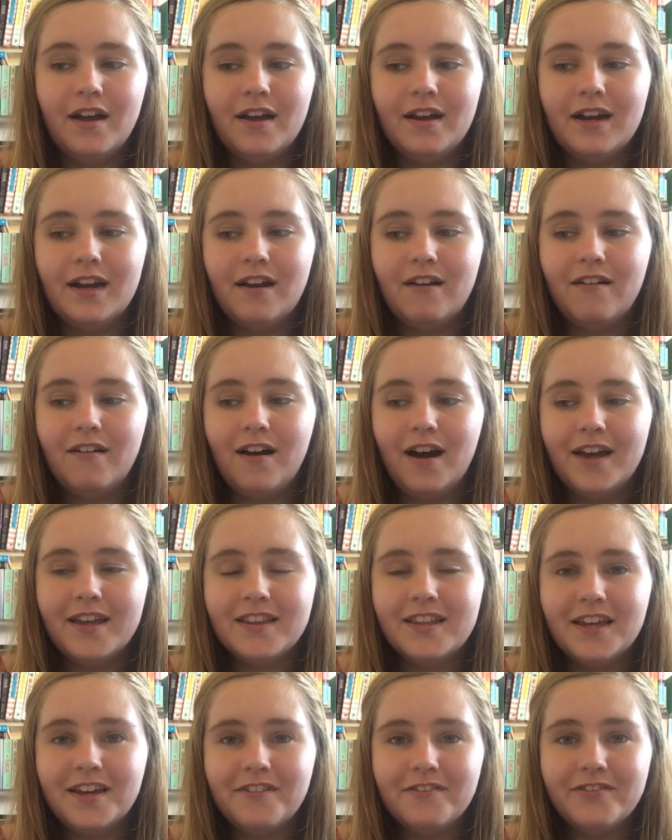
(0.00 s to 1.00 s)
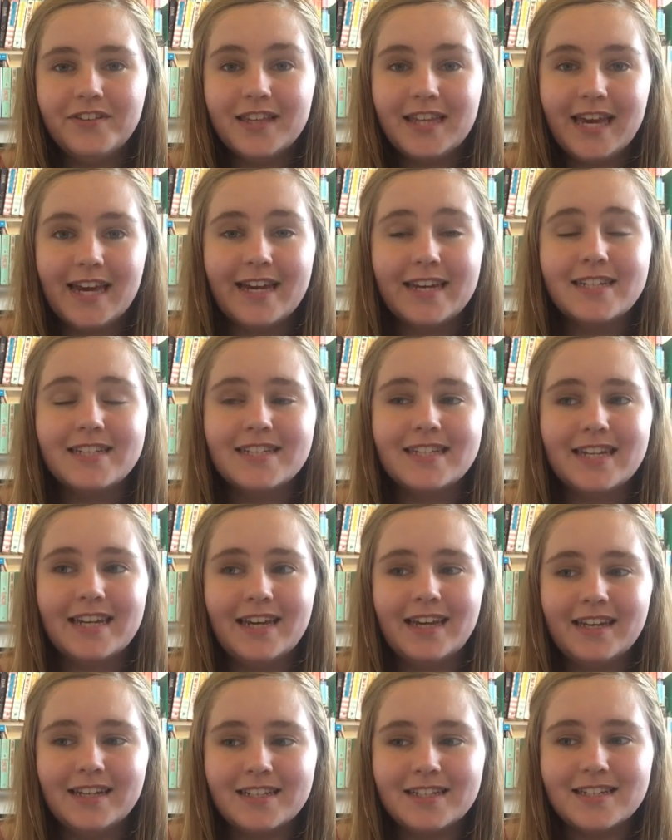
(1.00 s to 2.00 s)
Now I think for this
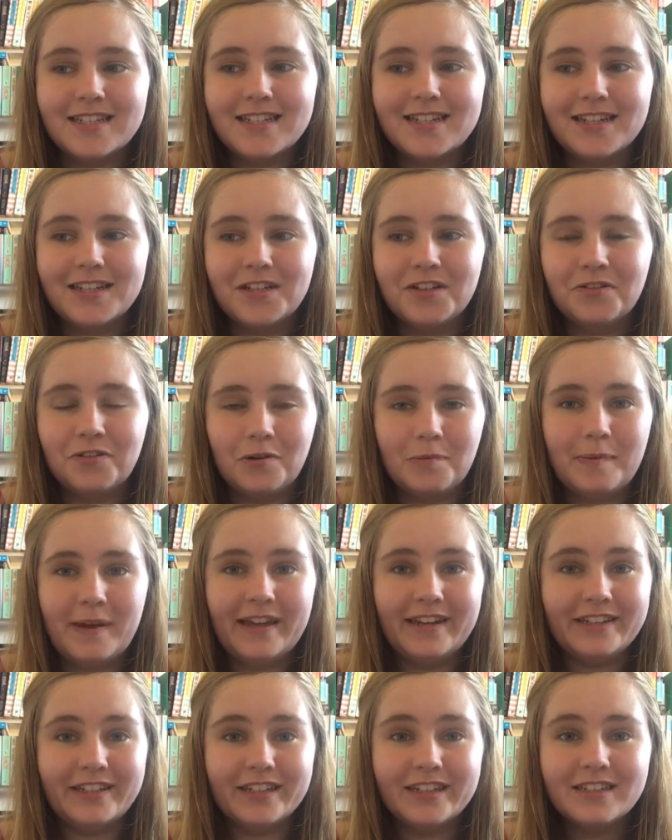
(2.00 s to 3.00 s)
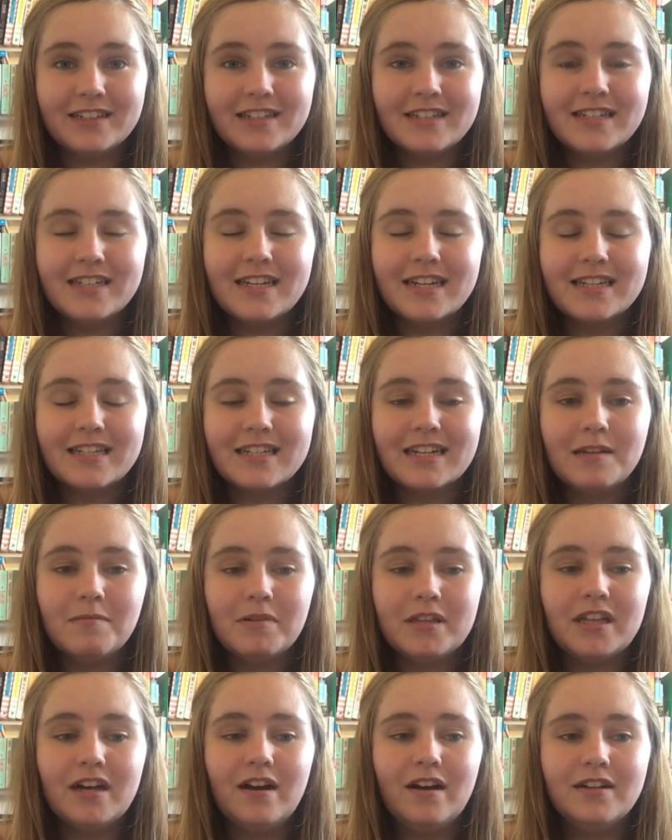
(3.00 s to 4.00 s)
is your opinions is going to
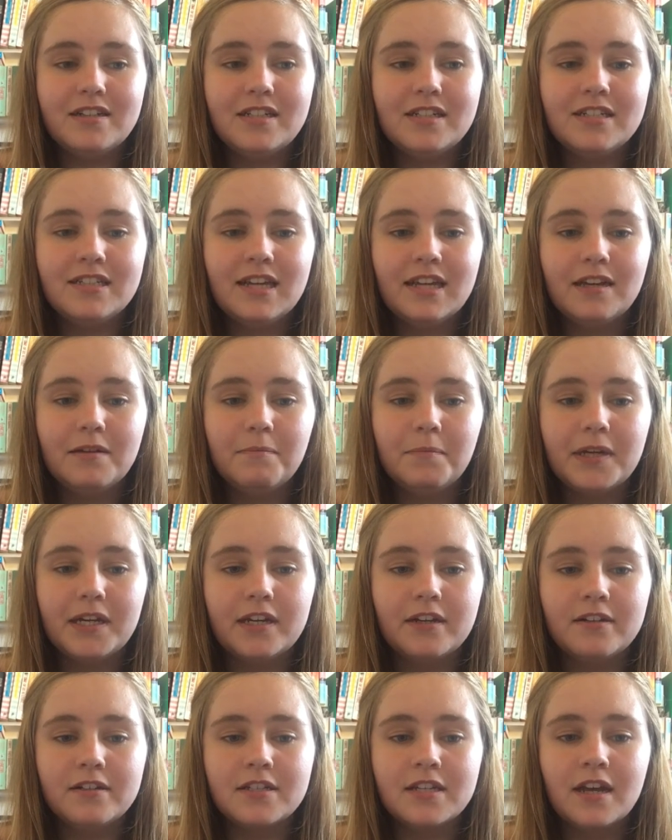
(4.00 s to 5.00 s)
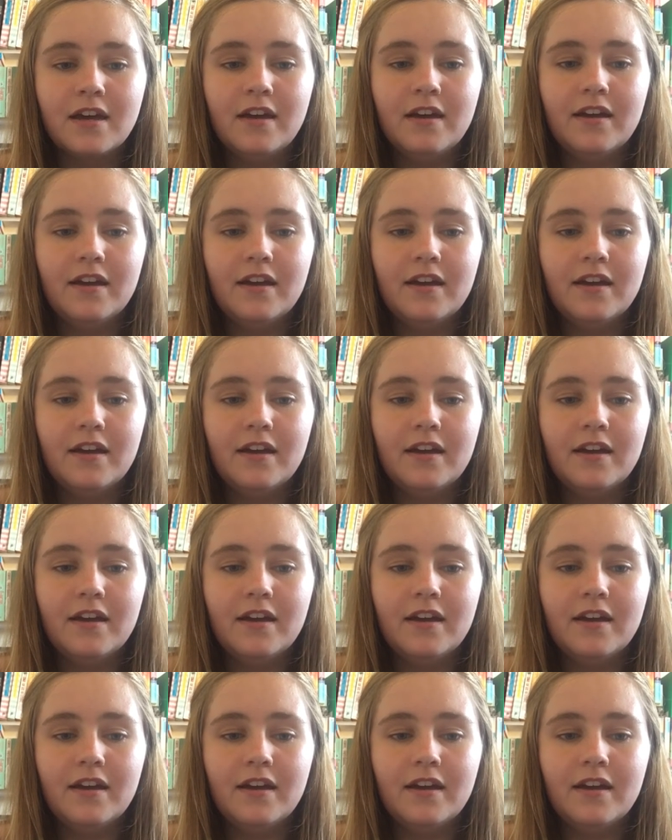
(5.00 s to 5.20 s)
be the hardest thing, because